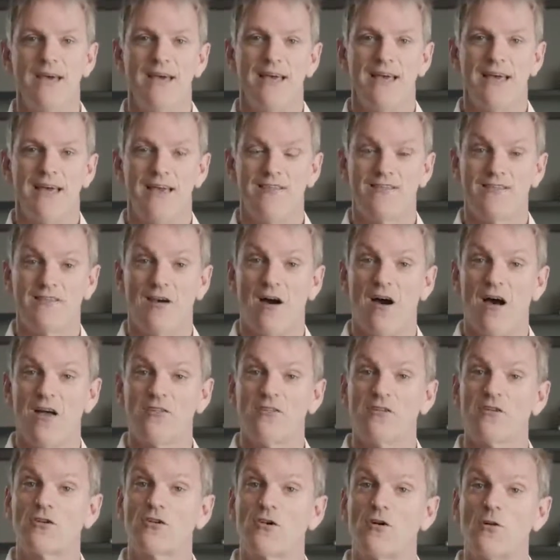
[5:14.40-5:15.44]
his
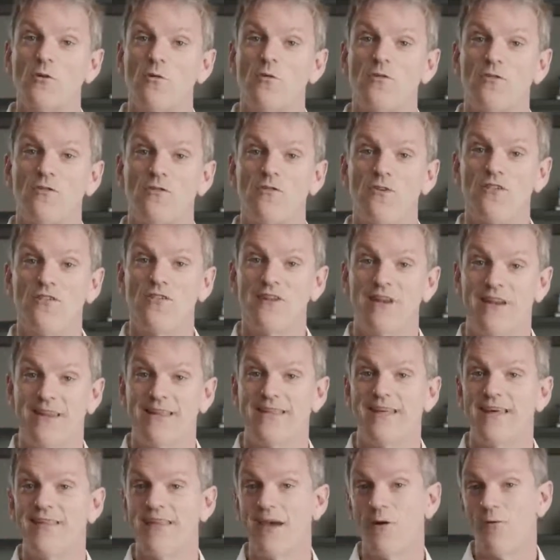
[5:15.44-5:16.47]
tyres had cooled sufficiently
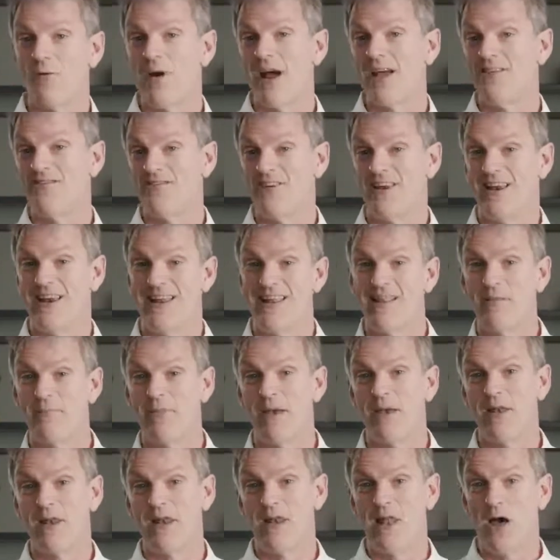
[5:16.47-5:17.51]
that they were actually a little
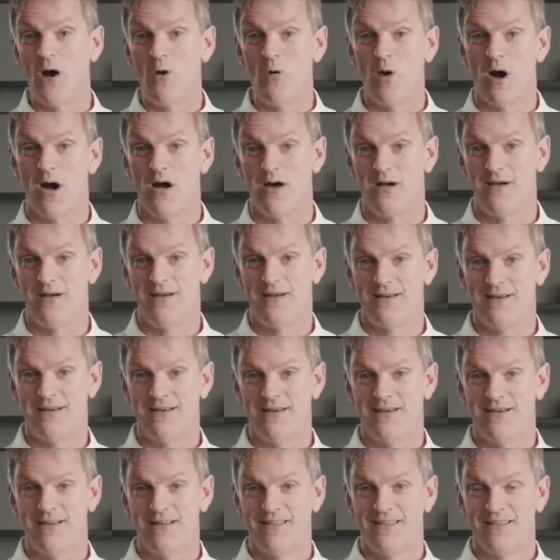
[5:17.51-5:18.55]
bit lower
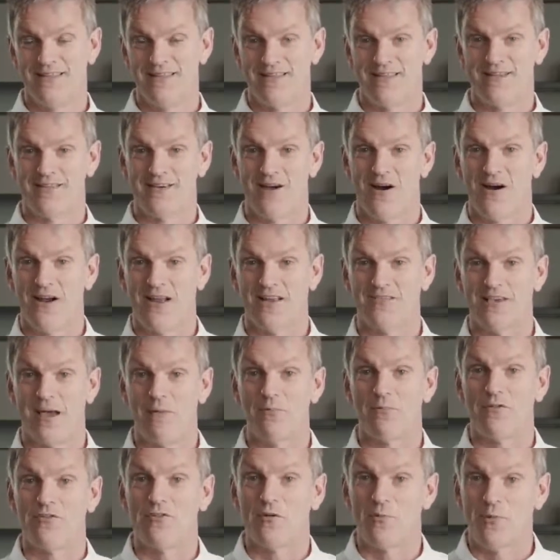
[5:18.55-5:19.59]
than the target
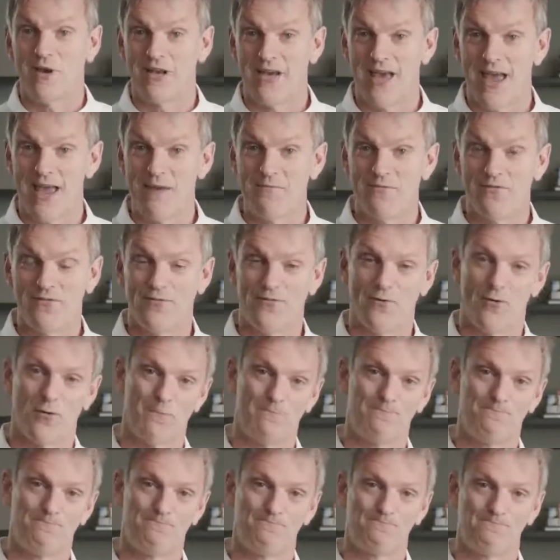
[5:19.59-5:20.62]
temperature we'd aimed for,
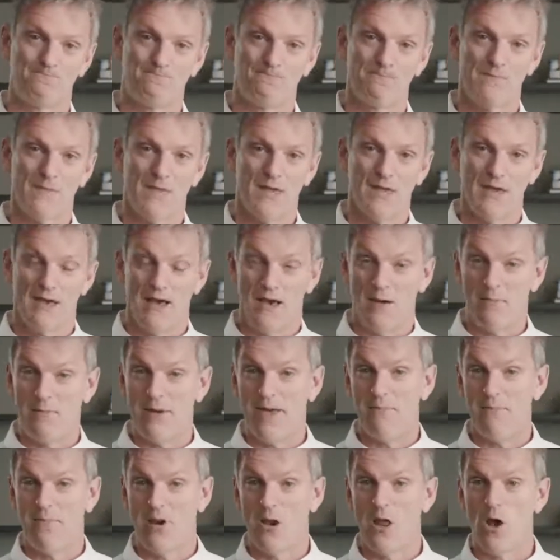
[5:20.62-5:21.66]
a
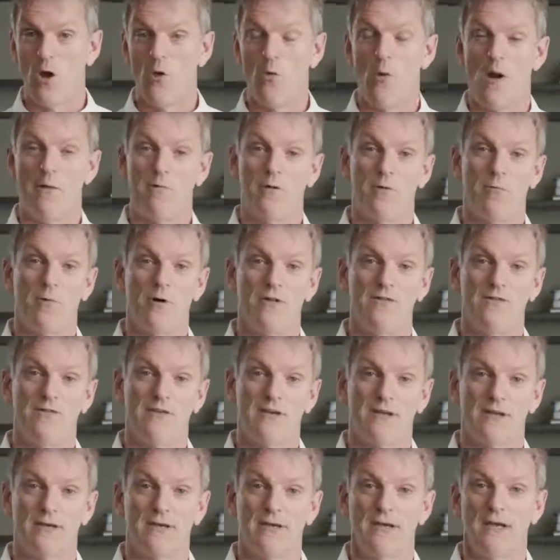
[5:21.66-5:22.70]
bit below where we
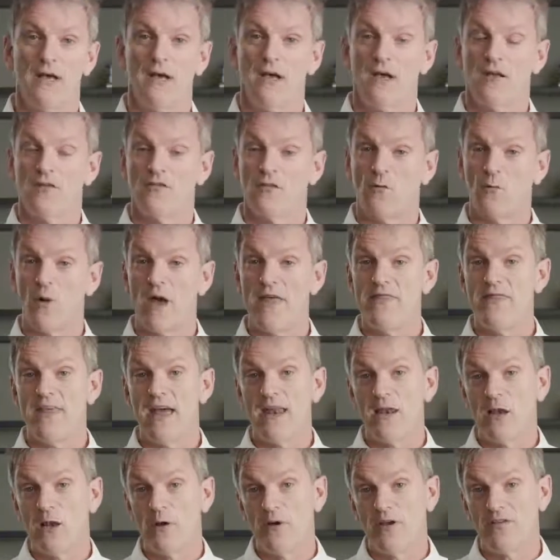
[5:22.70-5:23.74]
wanted. So when
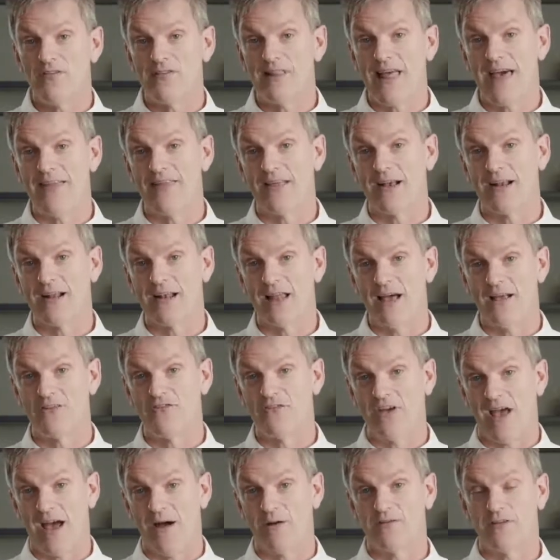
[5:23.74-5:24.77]
then Lewis let the
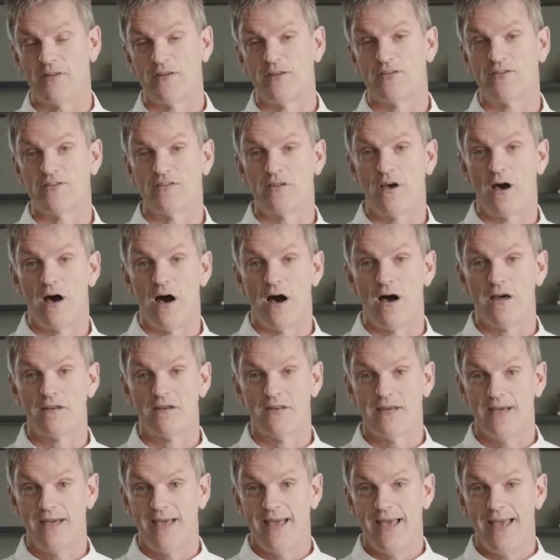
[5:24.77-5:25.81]
clutch out at the start,
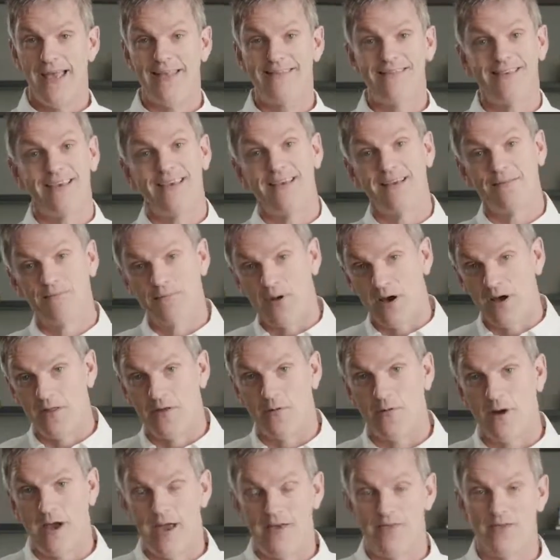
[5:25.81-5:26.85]
hitting, by the
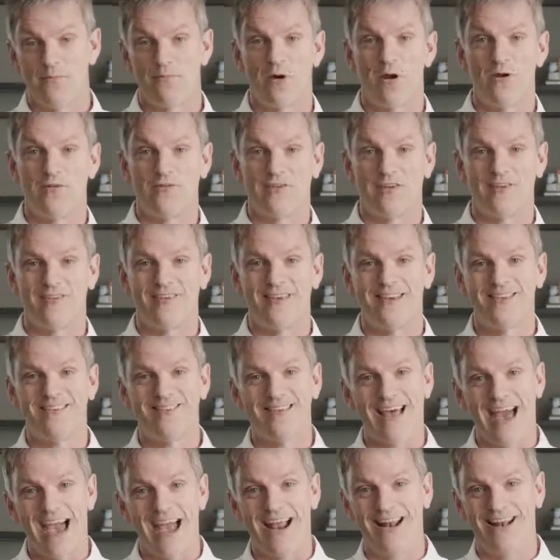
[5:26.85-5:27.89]
way, in the process
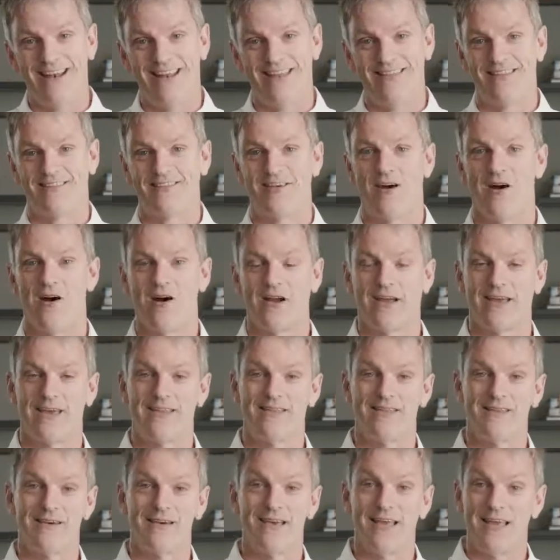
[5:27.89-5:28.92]
exactly the
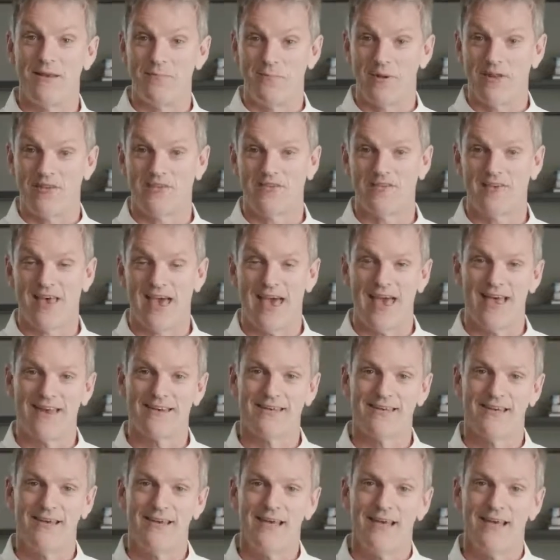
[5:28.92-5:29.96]
target that he'd been
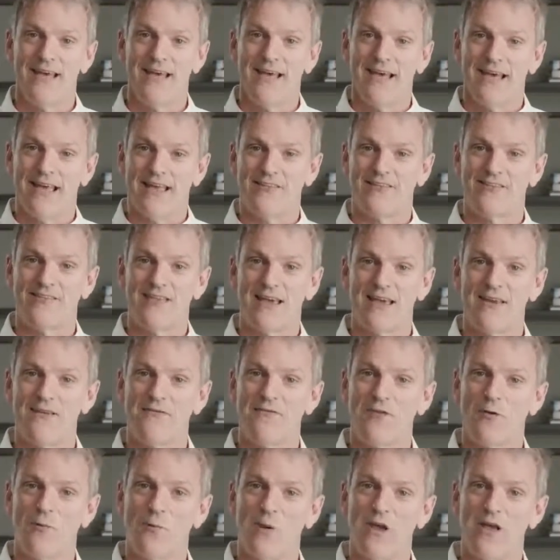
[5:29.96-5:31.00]
set, instead
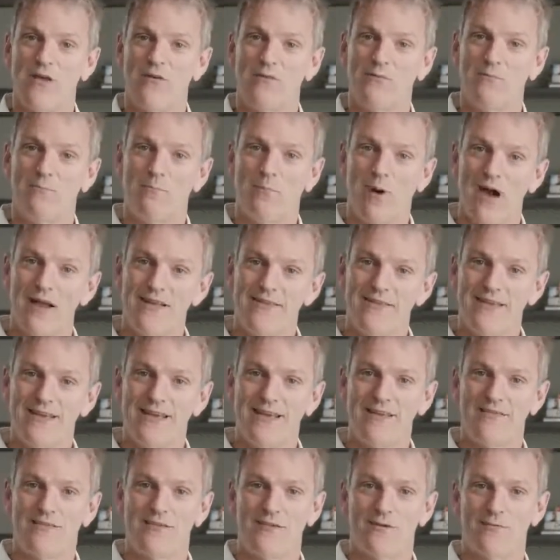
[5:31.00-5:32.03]
of the wheels biting
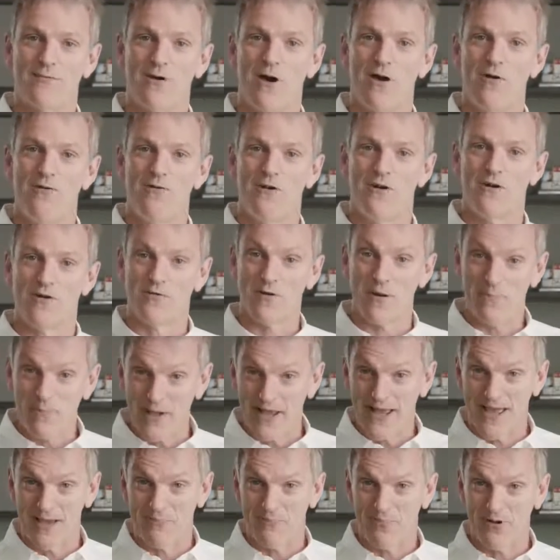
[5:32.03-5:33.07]
into the road and
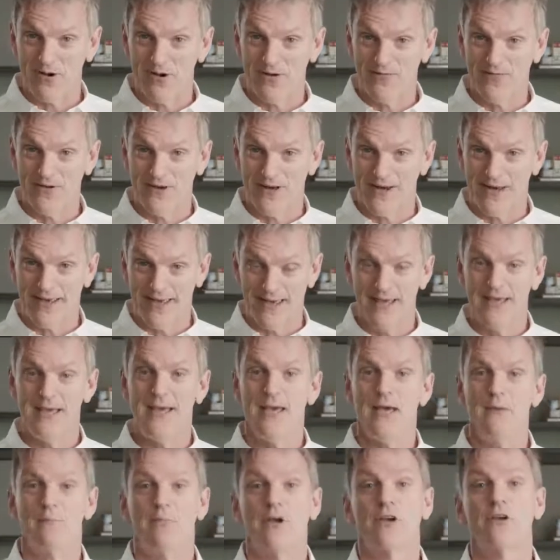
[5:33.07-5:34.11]
gripping it perfectly,
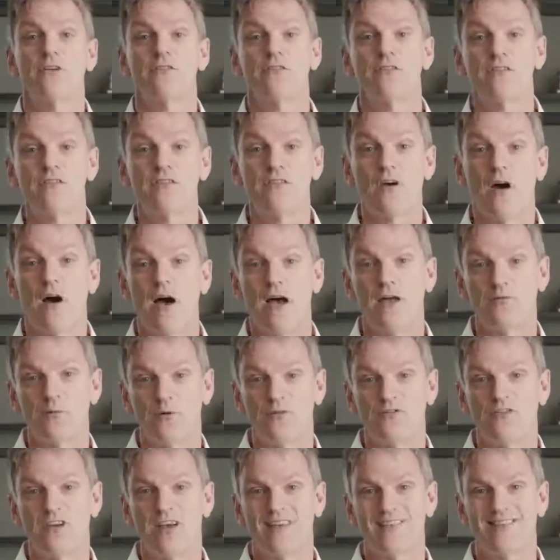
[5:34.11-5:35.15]
because the tyres were
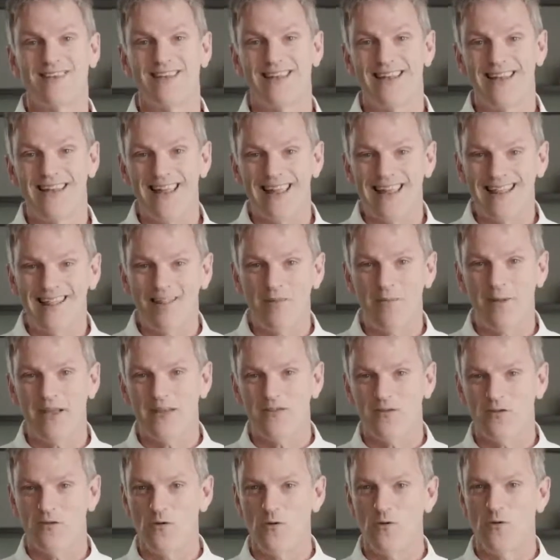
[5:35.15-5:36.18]
just a little
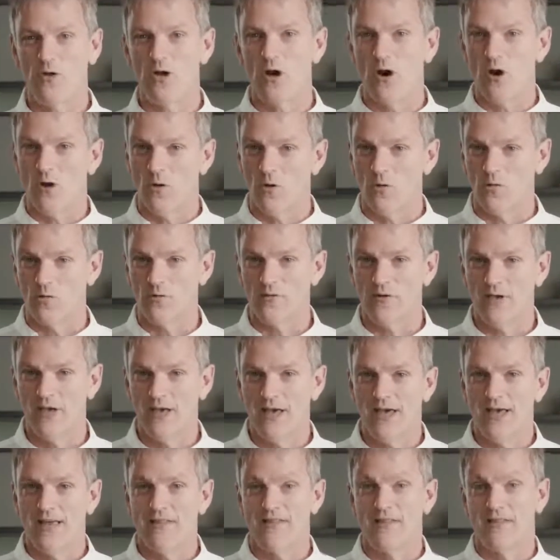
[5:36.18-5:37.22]
bit too cold,
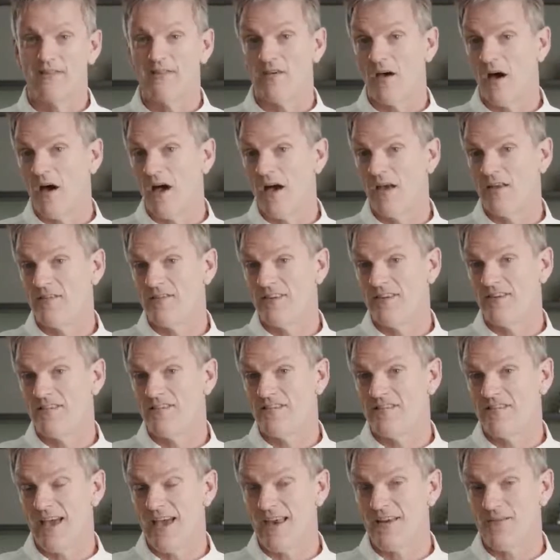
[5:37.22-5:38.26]
the tyres,
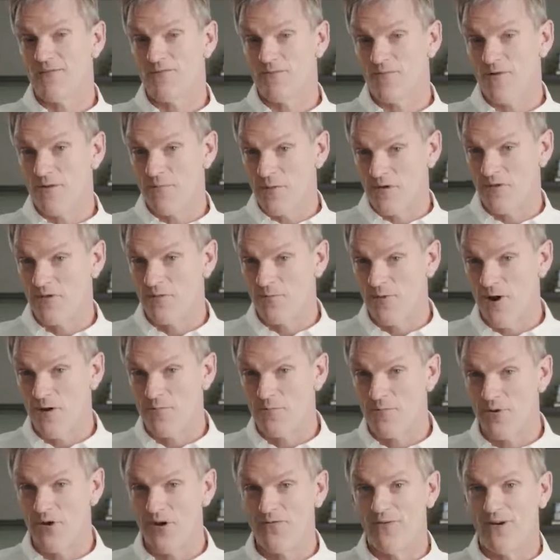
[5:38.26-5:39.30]
instead of gripping the
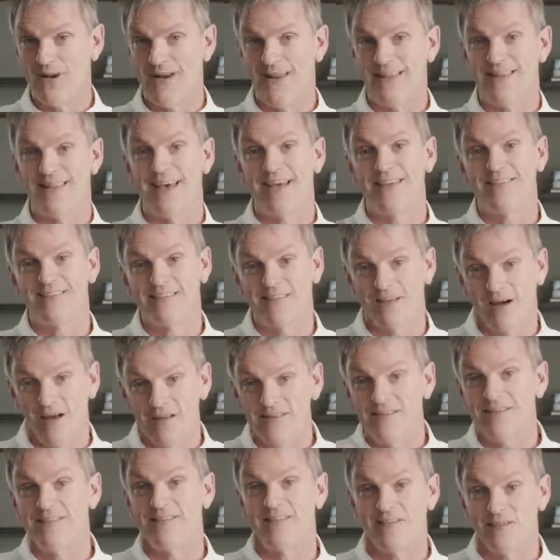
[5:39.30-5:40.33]
road perfectly, they
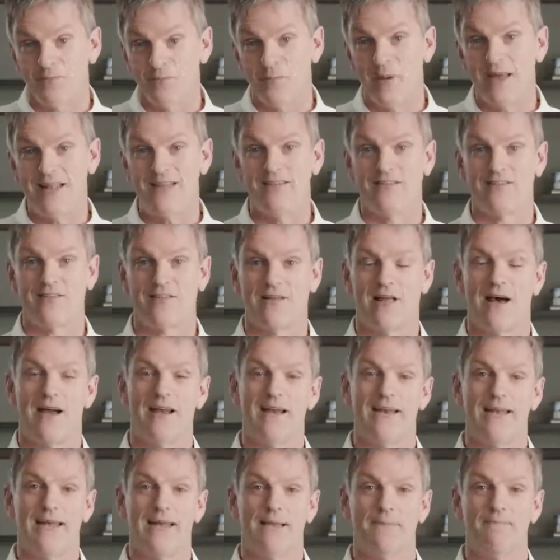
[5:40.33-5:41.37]
started to spin
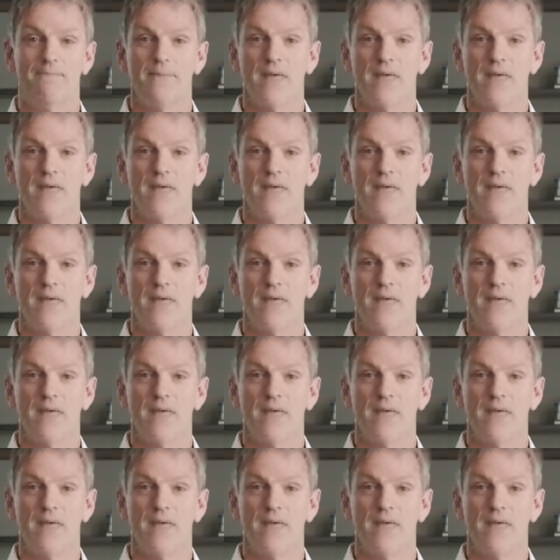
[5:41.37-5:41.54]
slightly.